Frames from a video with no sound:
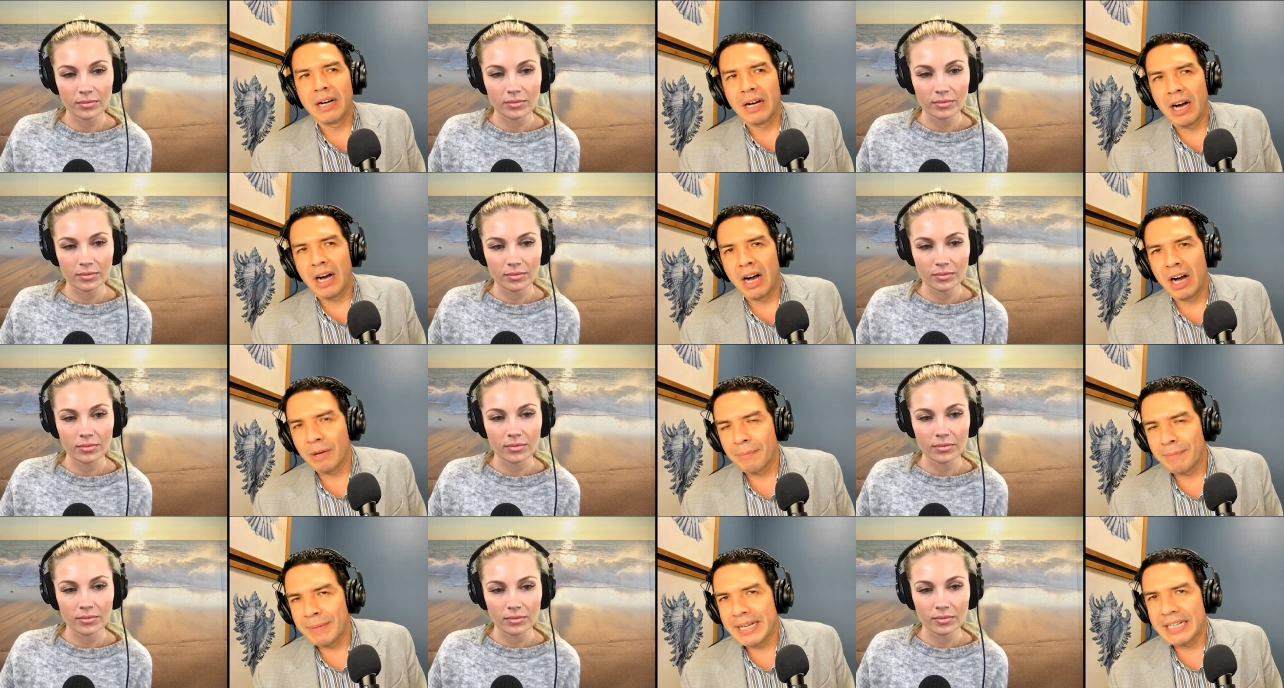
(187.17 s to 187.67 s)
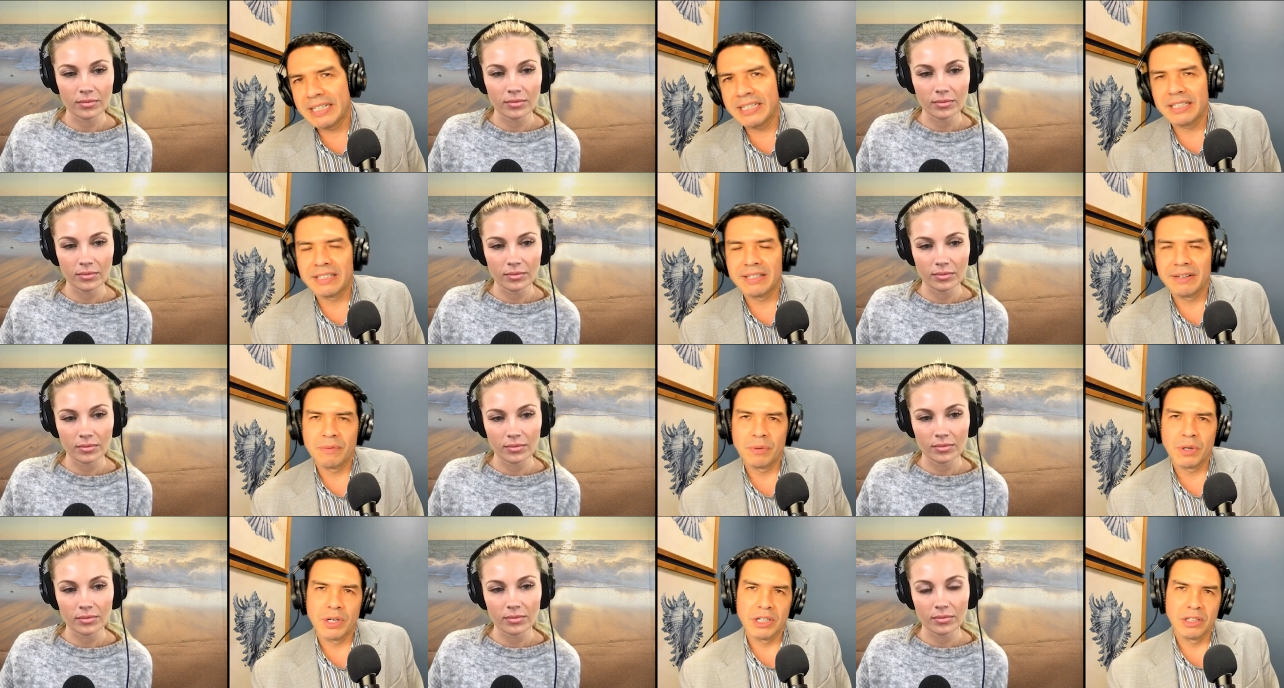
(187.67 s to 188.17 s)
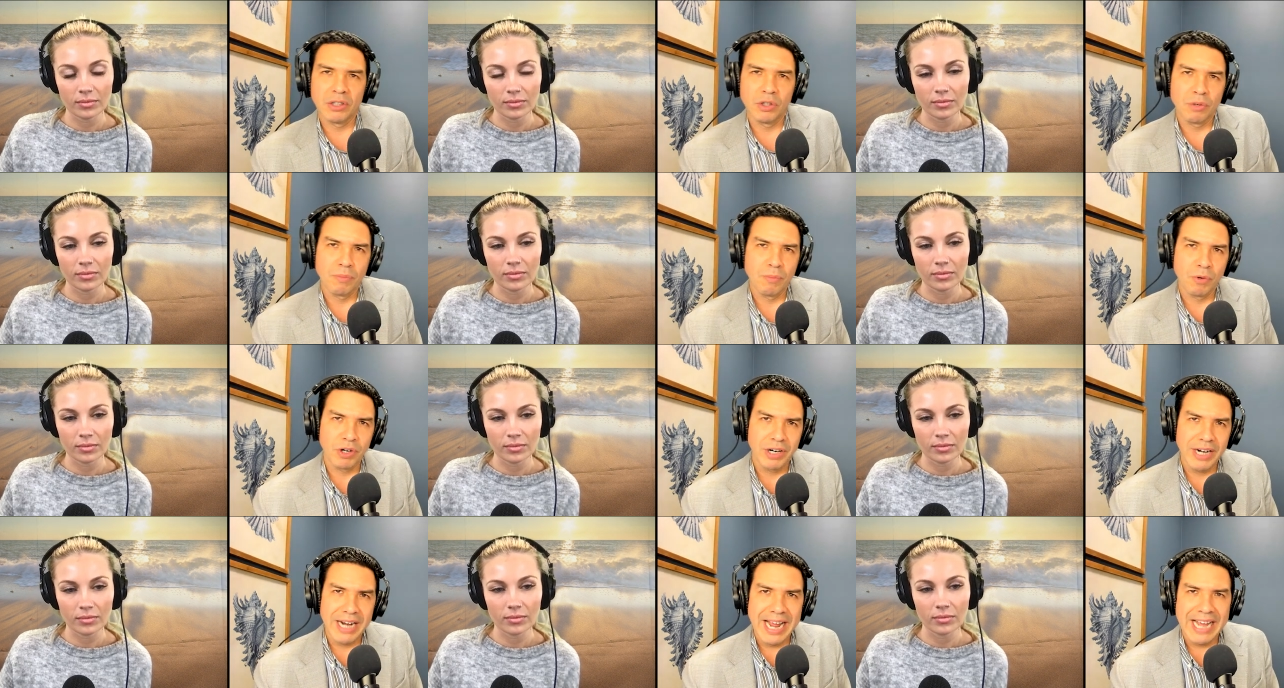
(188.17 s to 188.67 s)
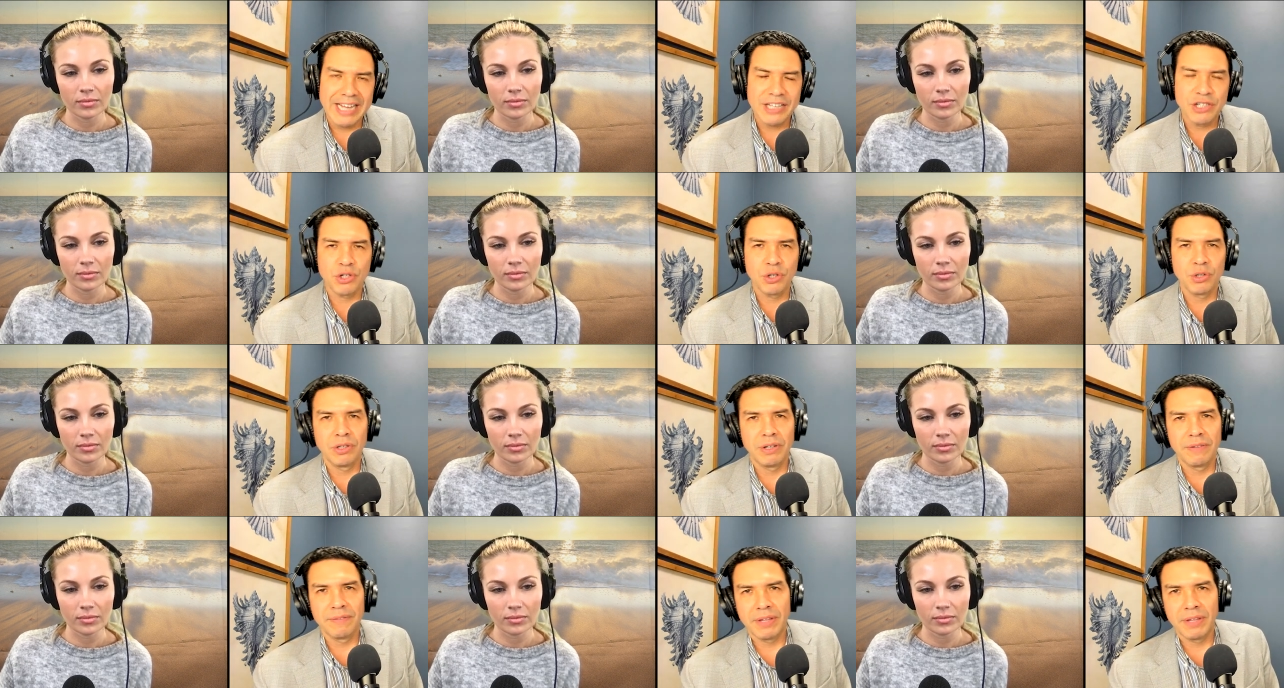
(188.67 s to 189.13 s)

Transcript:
Speaker 1: augmented, they want to look more natural,